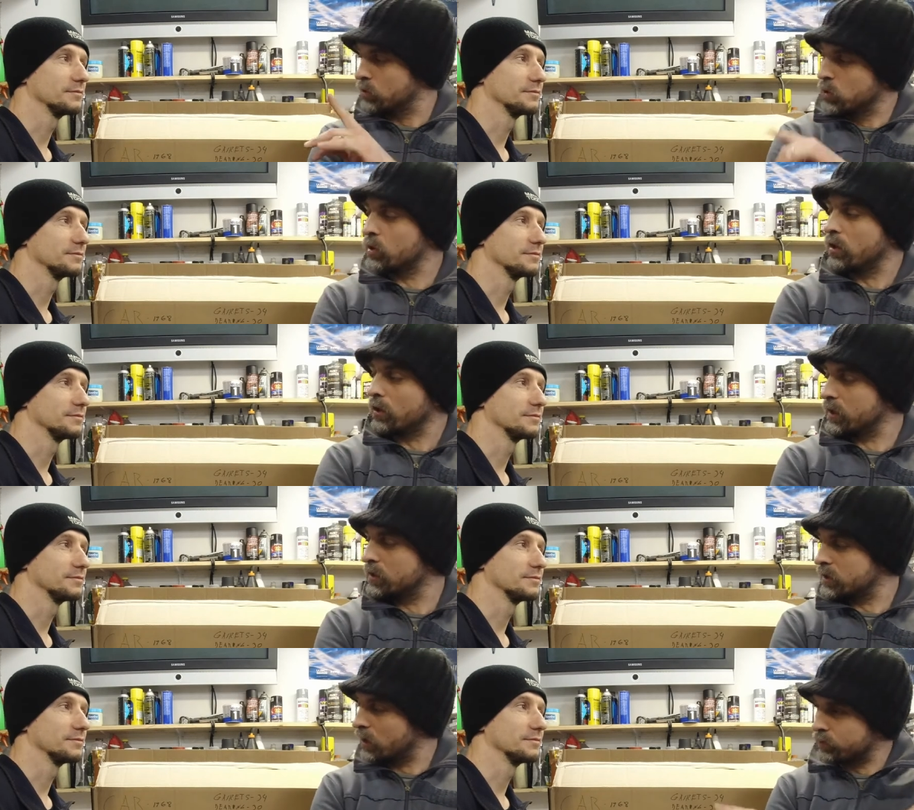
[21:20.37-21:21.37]
Speaker 1: good current
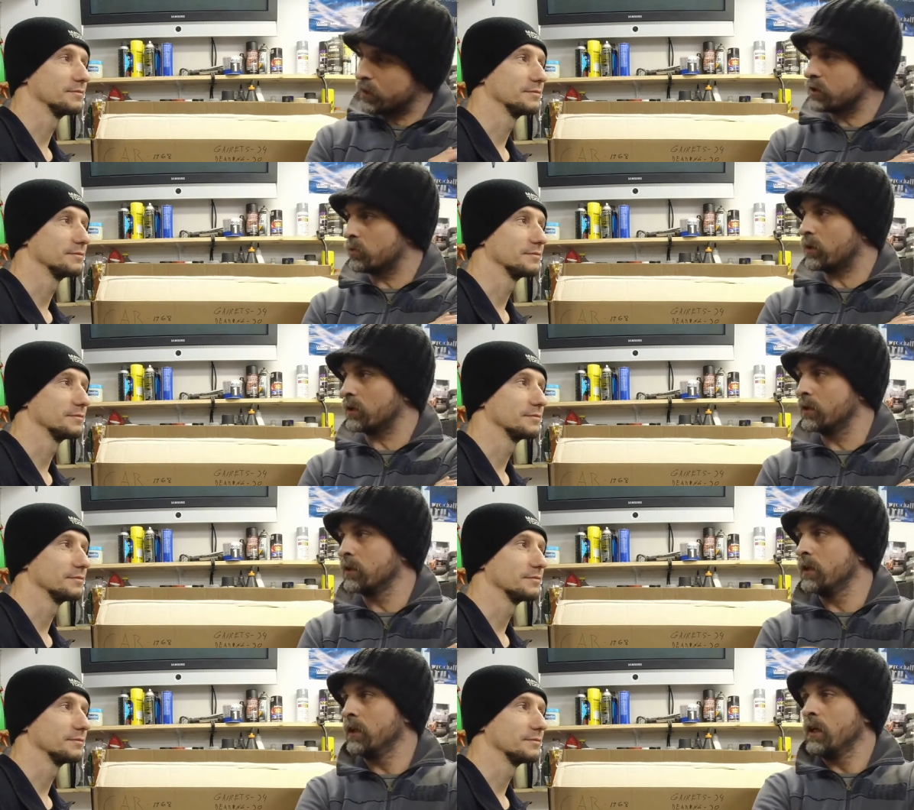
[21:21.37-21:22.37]
instead of this one.
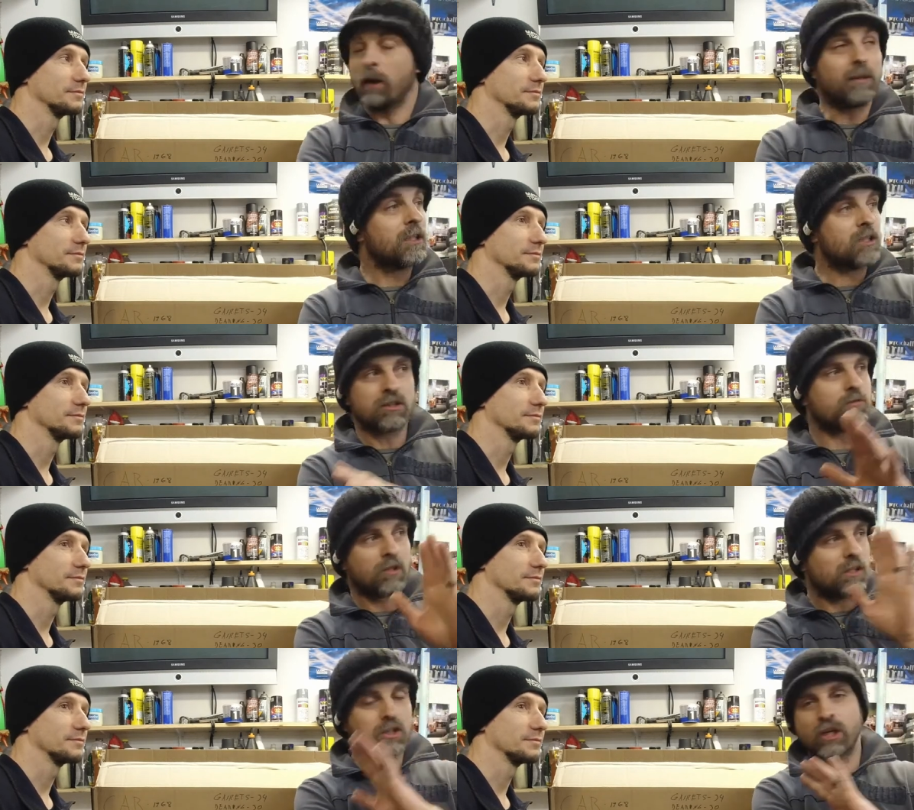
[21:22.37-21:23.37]
I mean, this is
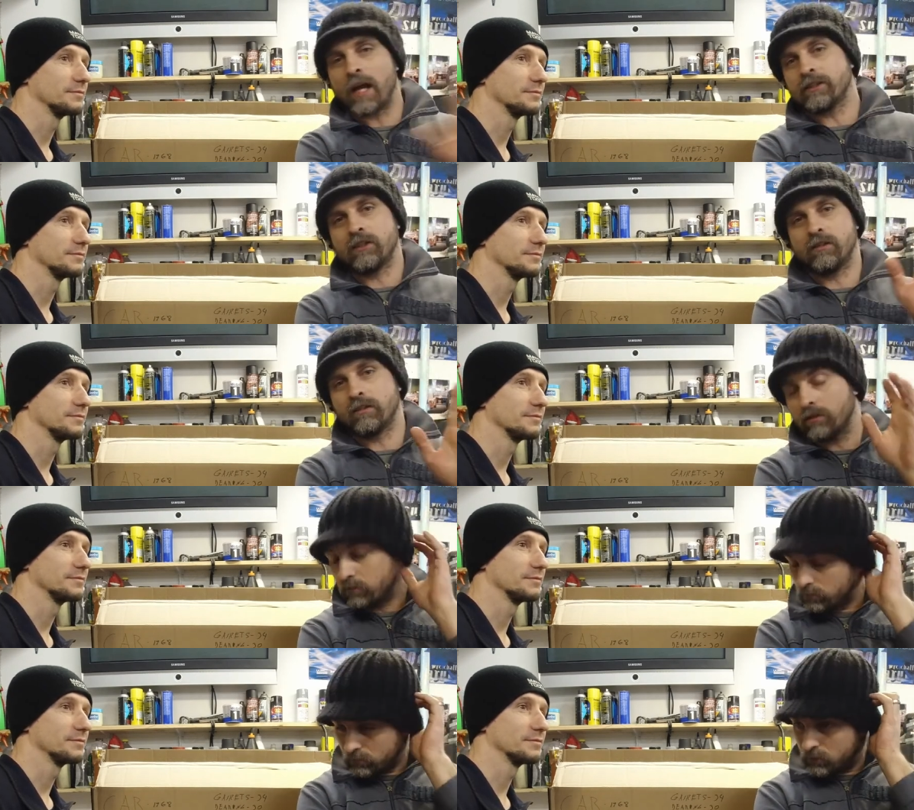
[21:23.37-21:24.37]
the, the chassis
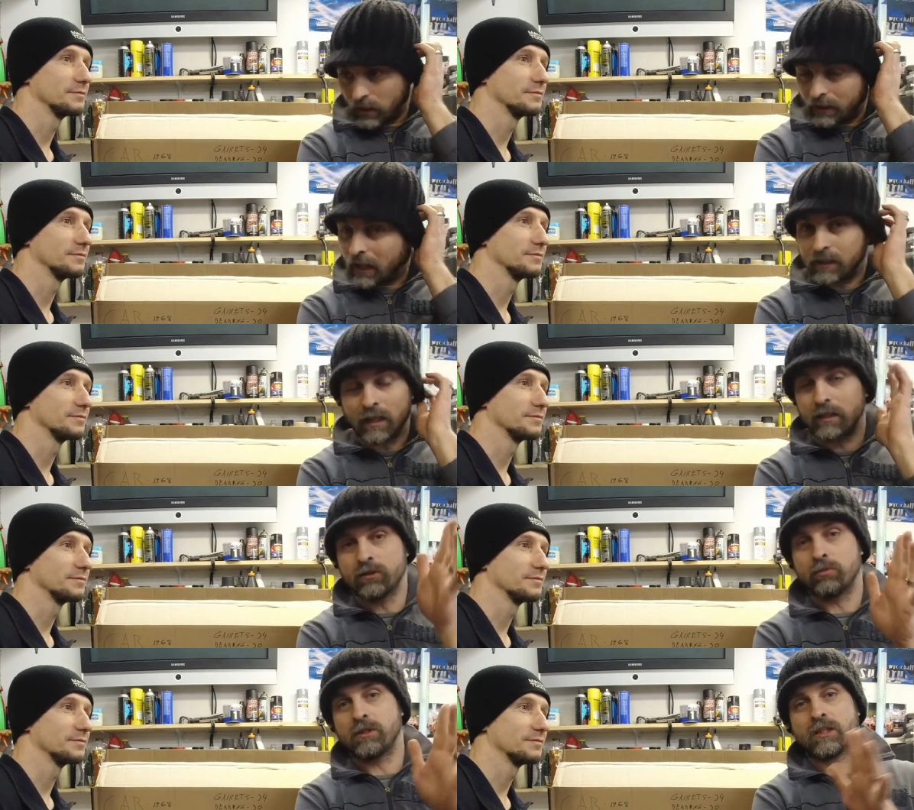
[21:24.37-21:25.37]
that, that that
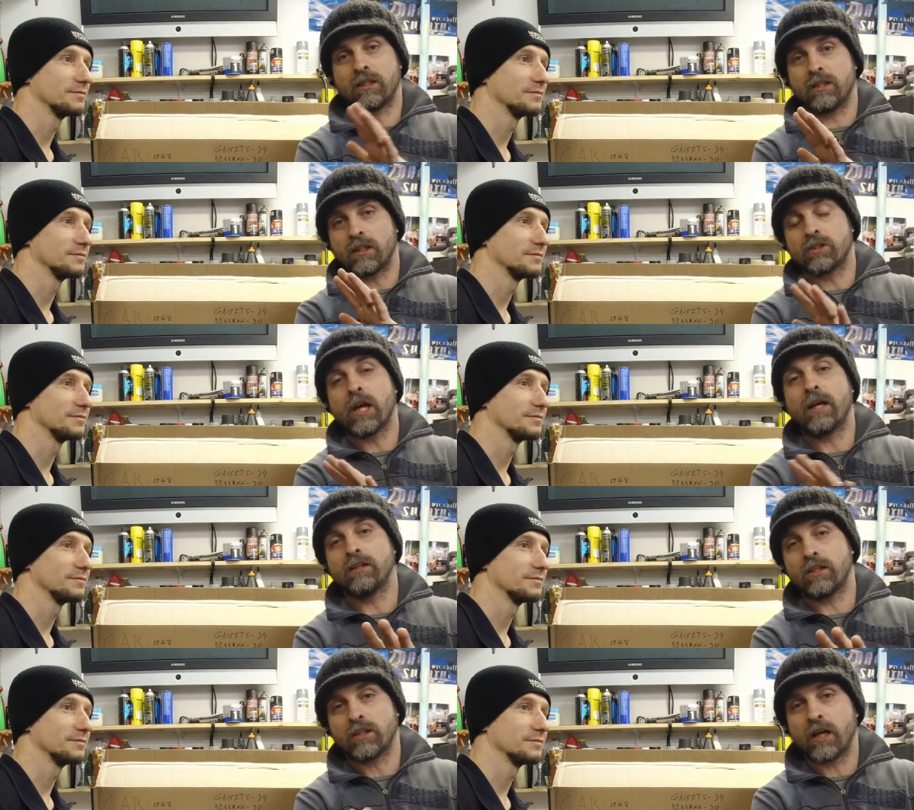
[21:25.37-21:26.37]
needs to be said. The the,
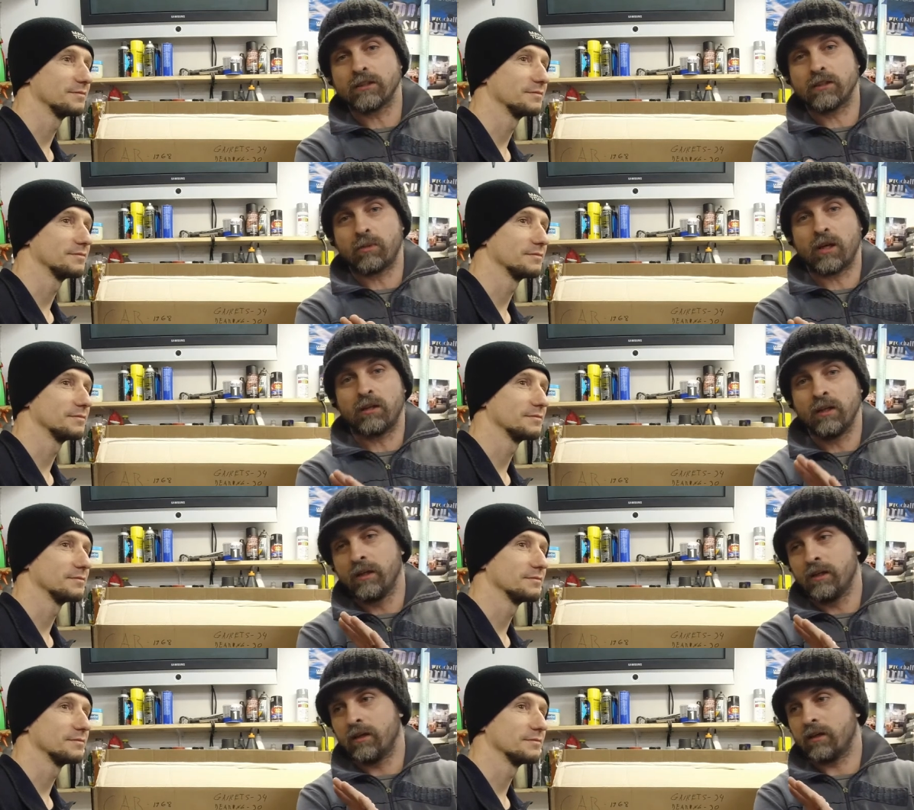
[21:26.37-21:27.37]
the chassis, man.
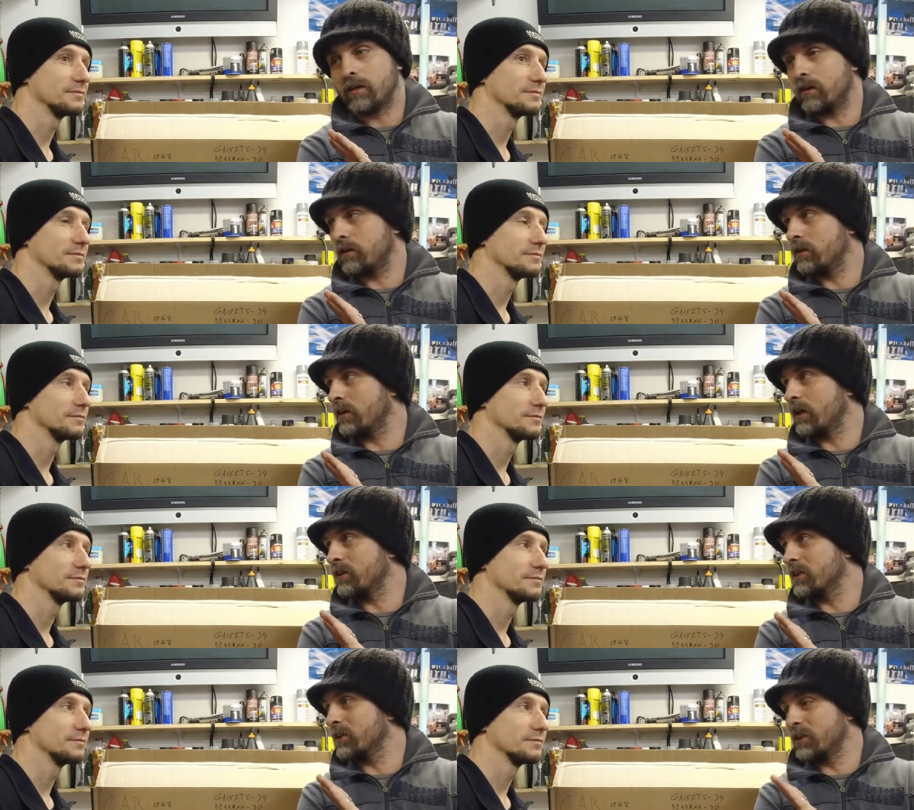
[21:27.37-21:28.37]
Uh, I
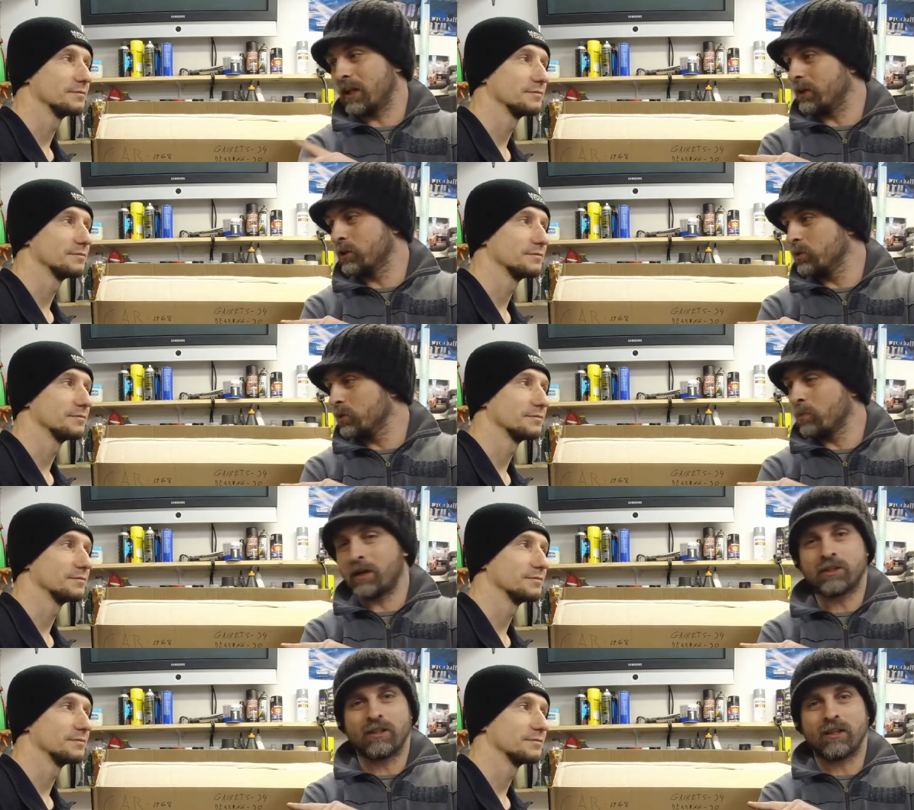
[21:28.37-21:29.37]
think it, like you you
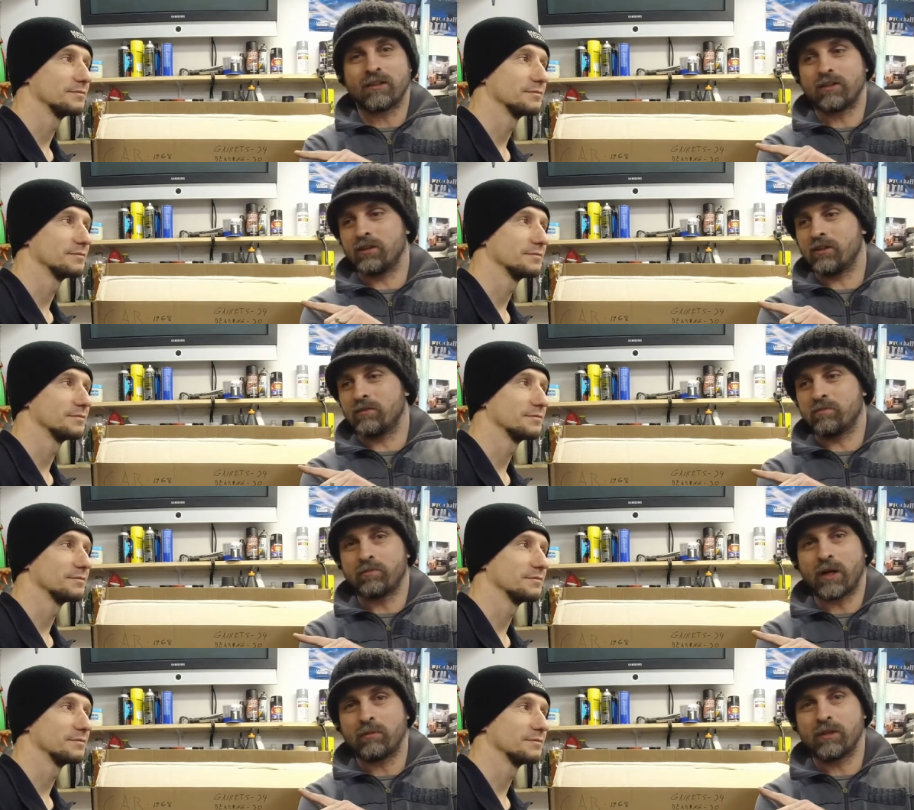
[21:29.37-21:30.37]
mentioned that it
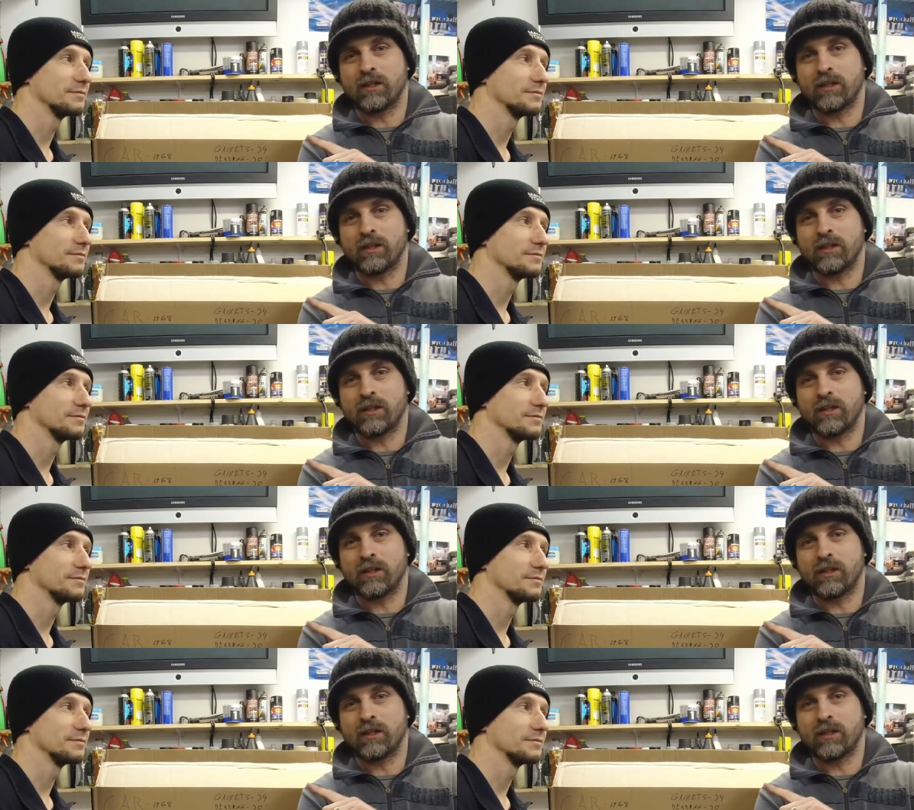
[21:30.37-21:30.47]
probably